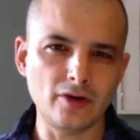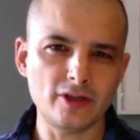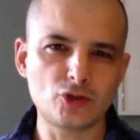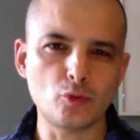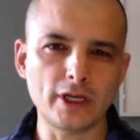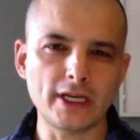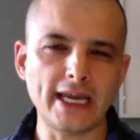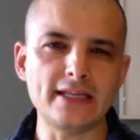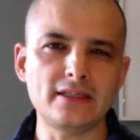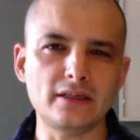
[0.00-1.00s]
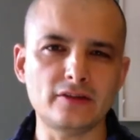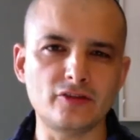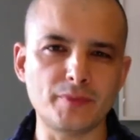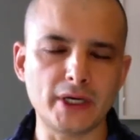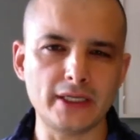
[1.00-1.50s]
it's one eightieth
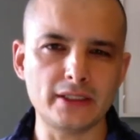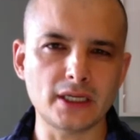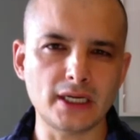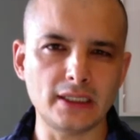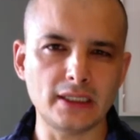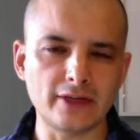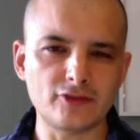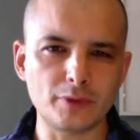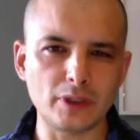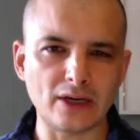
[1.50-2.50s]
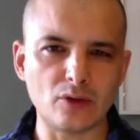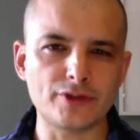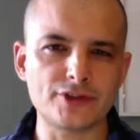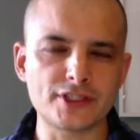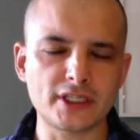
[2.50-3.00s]
of my entire life. It'd be like
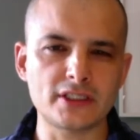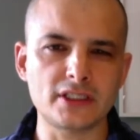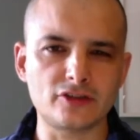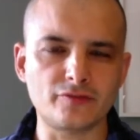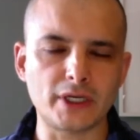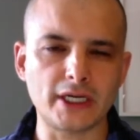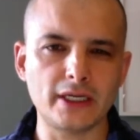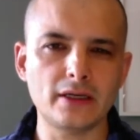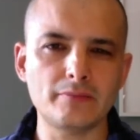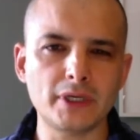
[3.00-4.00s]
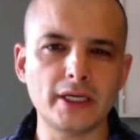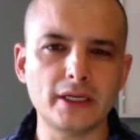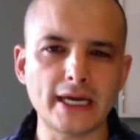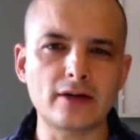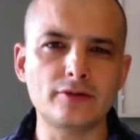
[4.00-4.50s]
one sixtieth of my, my
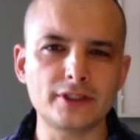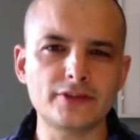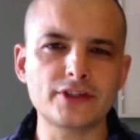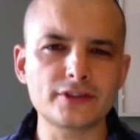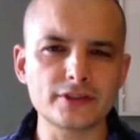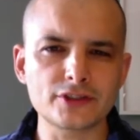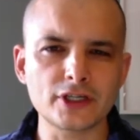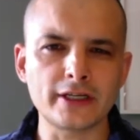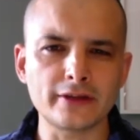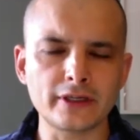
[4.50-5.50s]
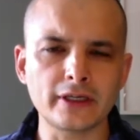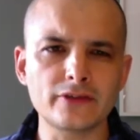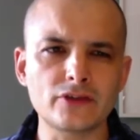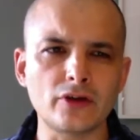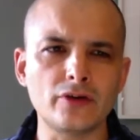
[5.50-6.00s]
adult existence kind of thing.
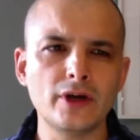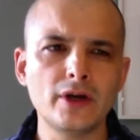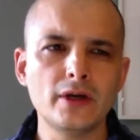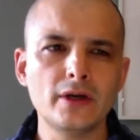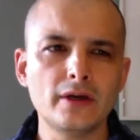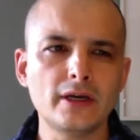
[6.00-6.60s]
So yeah.